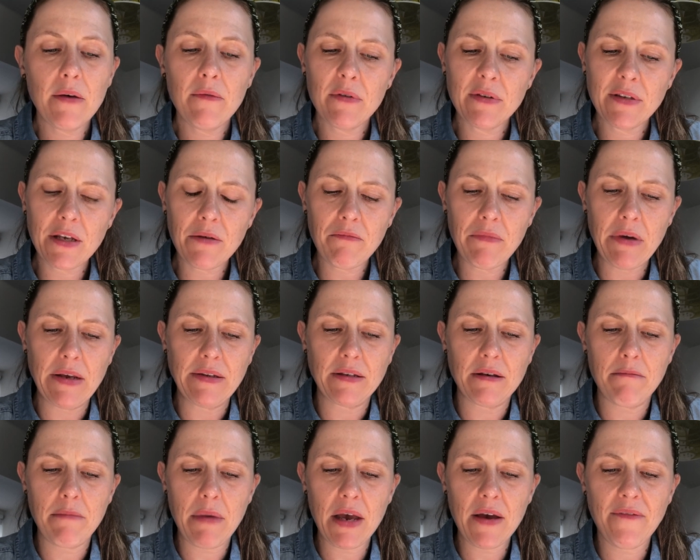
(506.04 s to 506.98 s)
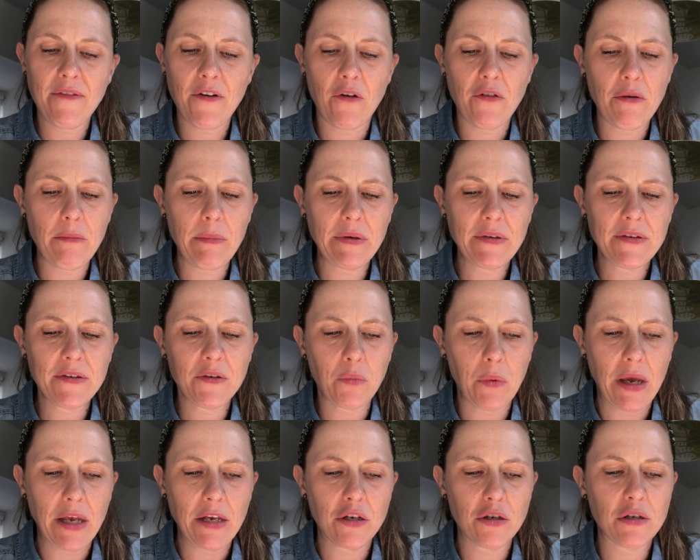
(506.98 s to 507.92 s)
For some reason, Meg felt that Mrs.
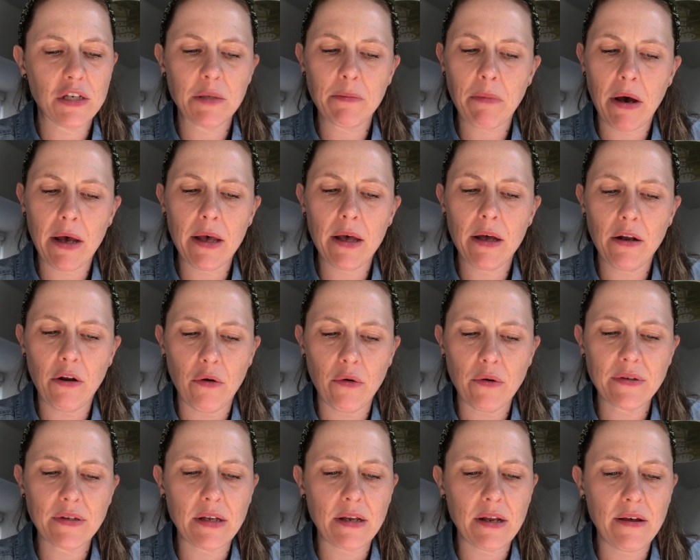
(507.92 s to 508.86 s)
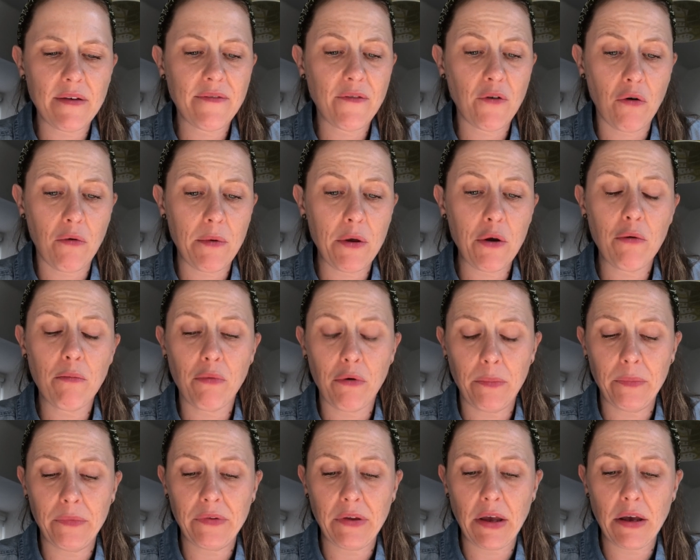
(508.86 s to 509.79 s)
Witch, despite her looks in it for a real
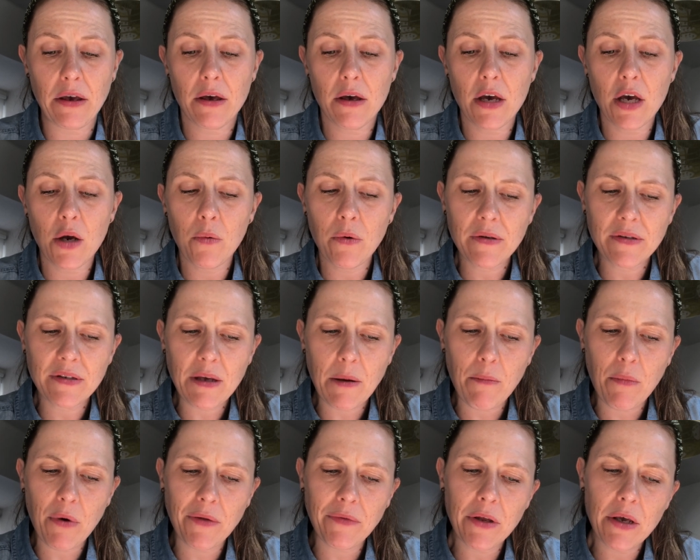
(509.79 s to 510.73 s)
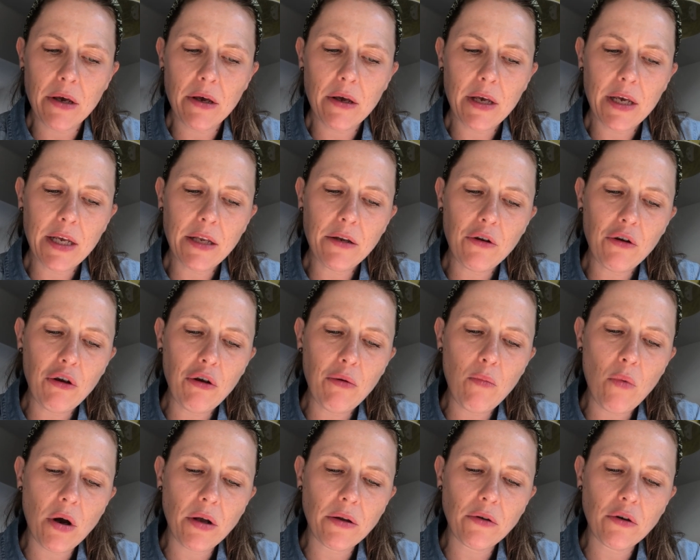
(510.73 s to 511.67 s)
broomstick, was someone in
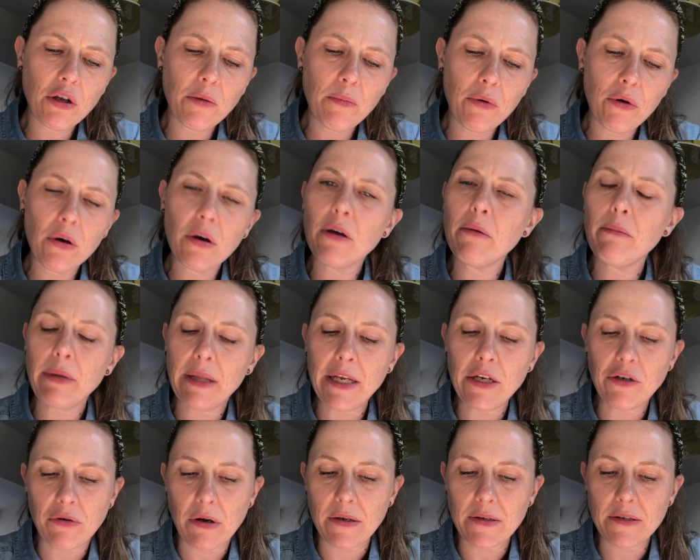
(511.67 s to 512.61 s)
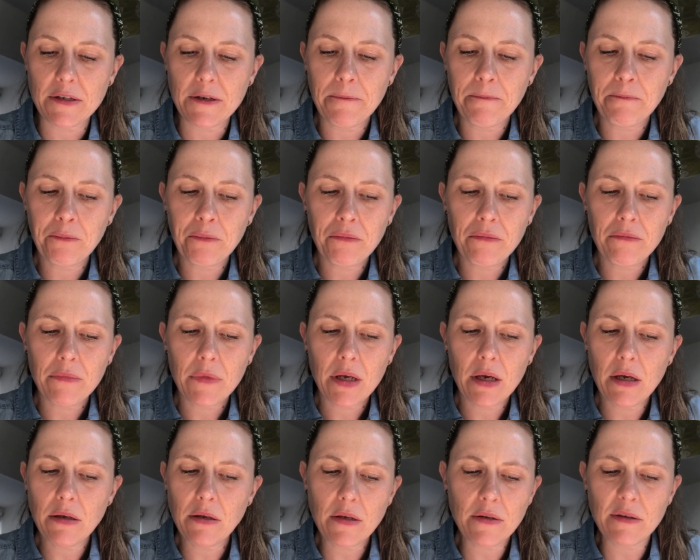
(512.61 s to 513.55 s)
whom one could put complete trust.
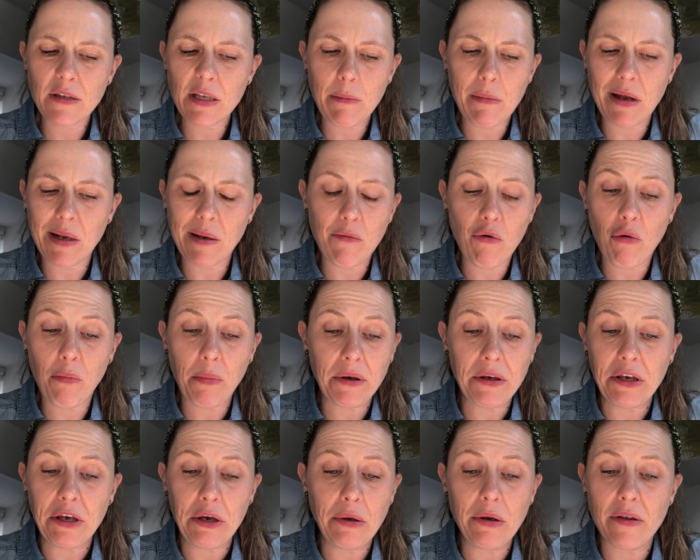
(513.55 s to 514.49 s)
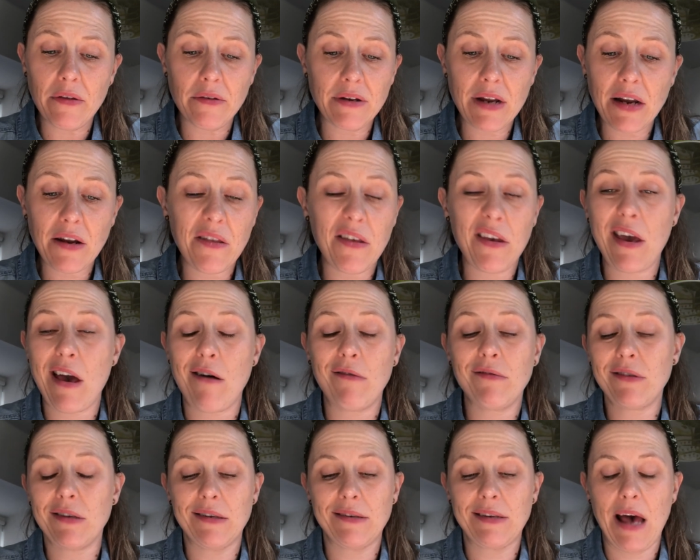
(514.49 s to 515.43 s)
It doesn't seem any more peculiar than anything
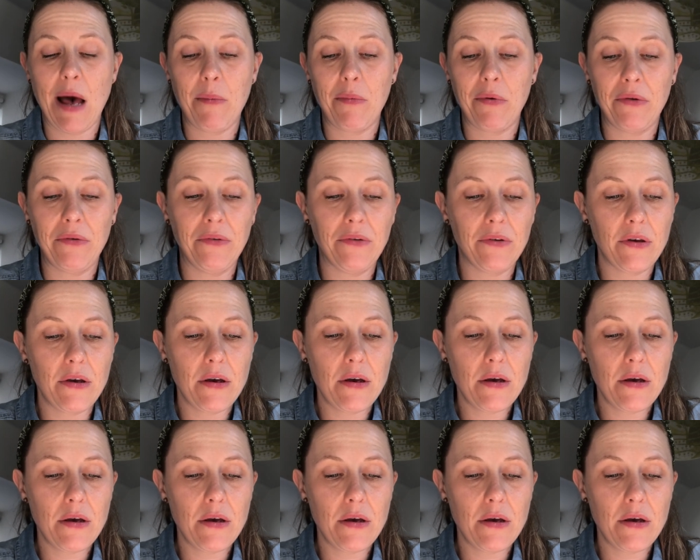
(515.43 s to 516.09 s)
else that's happened.